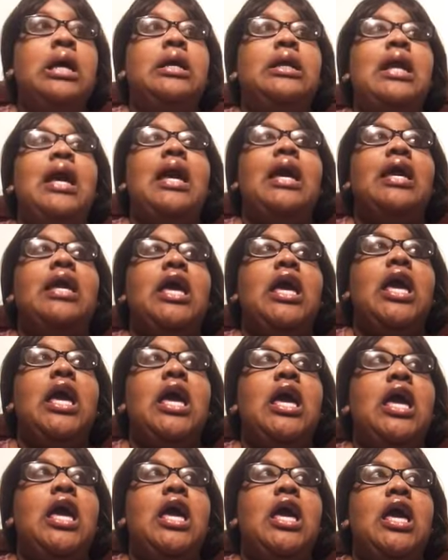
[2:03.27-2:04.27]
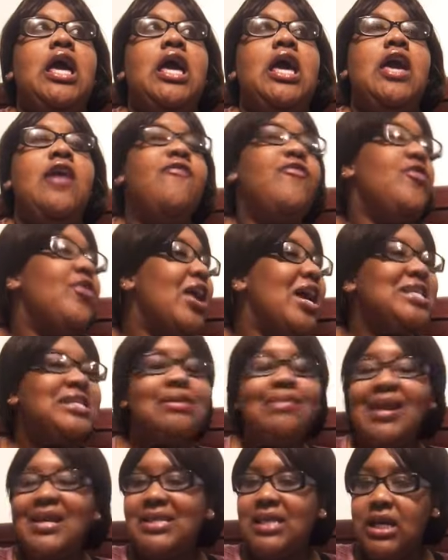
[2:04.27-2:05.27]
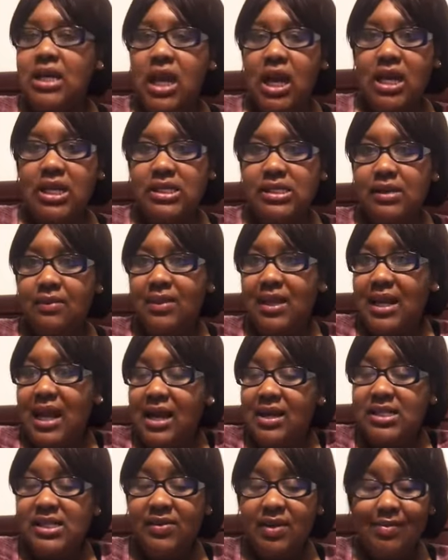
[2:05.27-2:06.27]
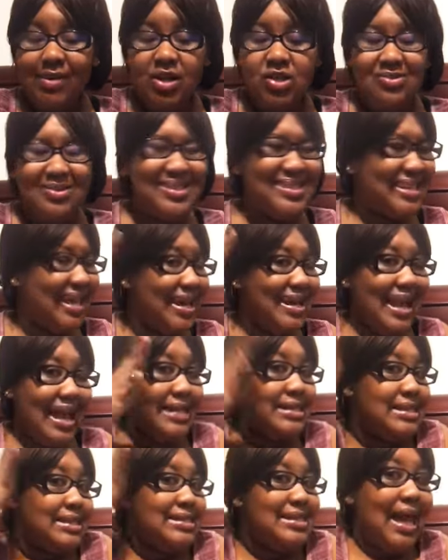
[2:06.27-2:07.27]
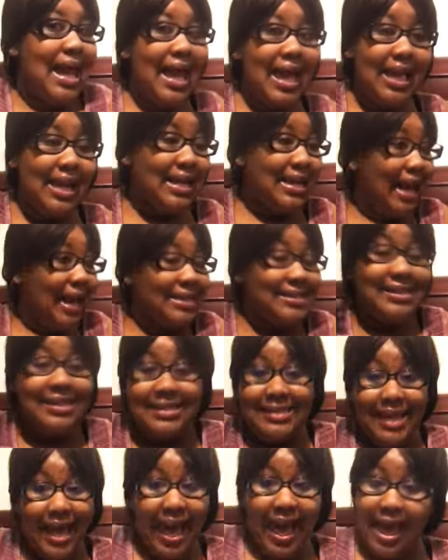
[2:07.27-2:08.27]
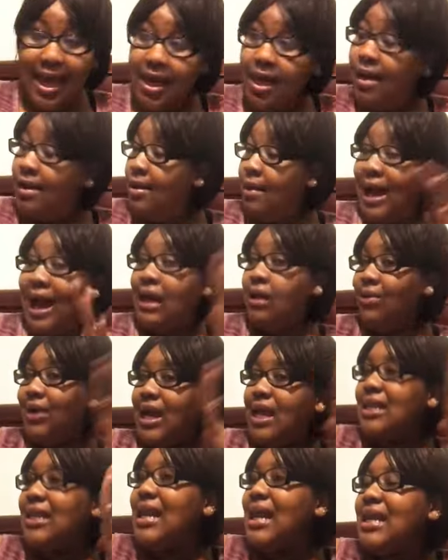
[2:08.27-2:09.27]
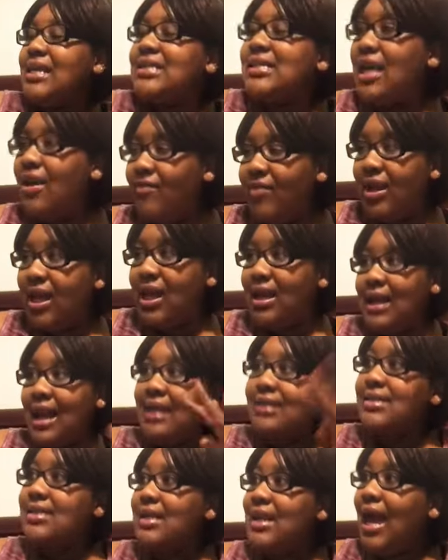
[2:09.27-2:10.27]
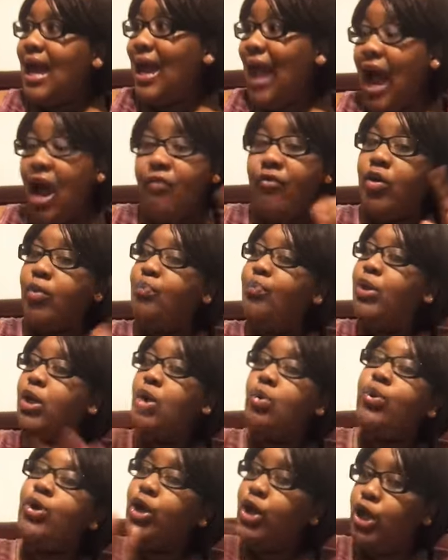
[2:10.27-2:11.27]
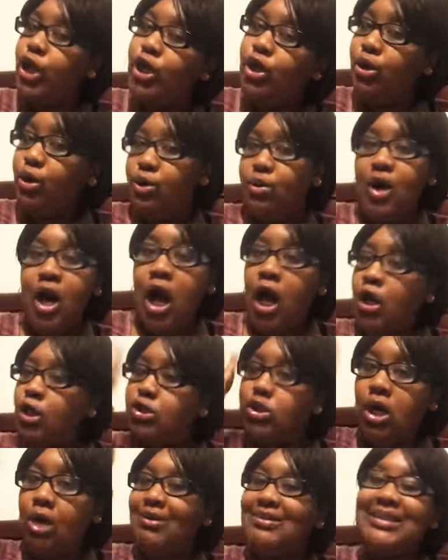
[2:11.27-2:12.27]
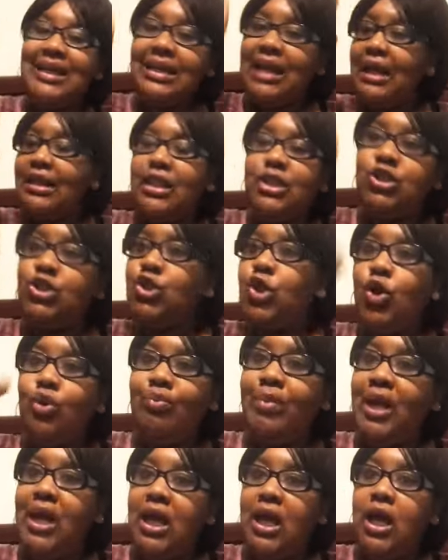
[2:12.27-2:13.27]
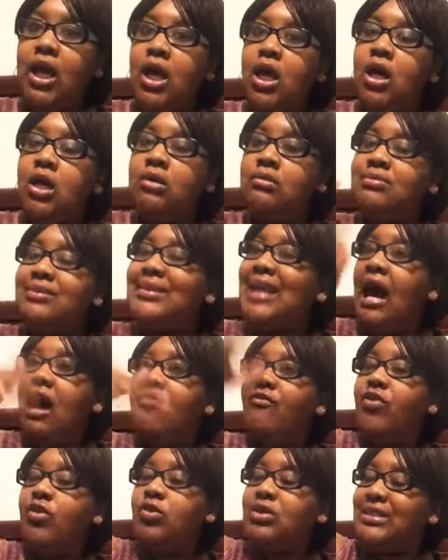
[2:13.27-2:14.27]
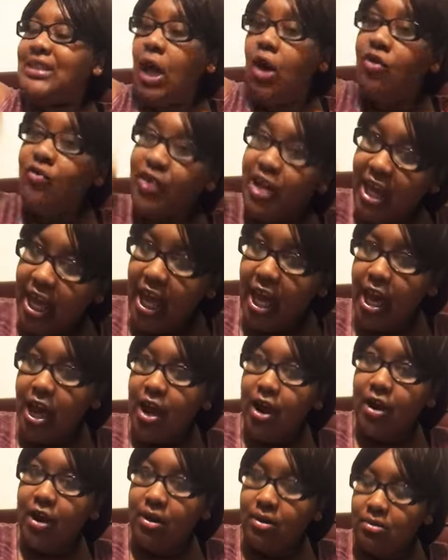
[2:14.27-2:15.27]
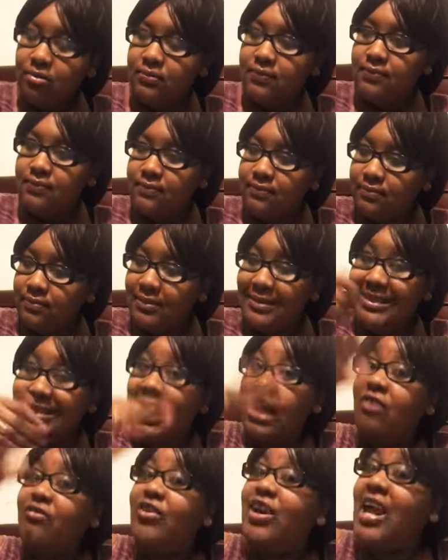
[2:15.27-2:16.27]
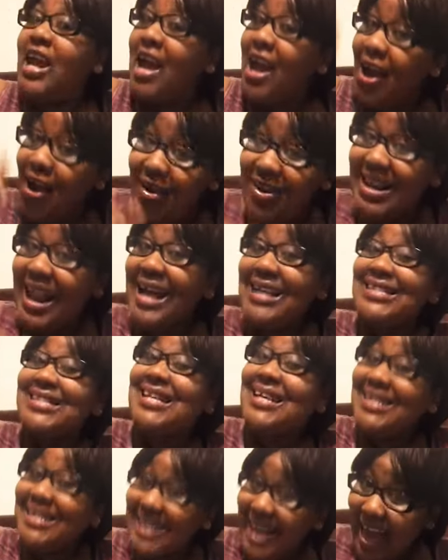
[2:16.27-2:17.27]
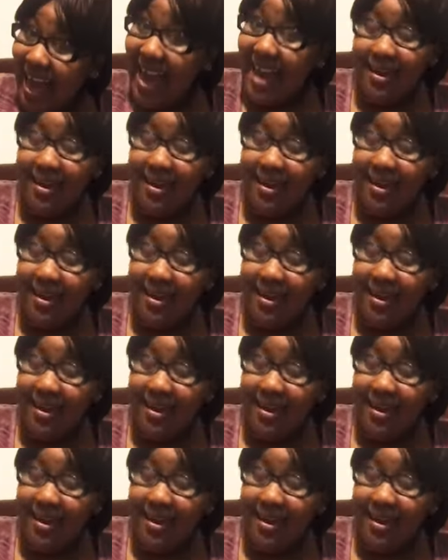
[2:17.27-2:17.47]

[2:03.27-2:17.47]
Like, if you hear somebody say something negative about you, say, not today. I don't want to hear the negativity. Not today. I rebuke you. Don't say nothing to me. Devil, stay over here. Not today.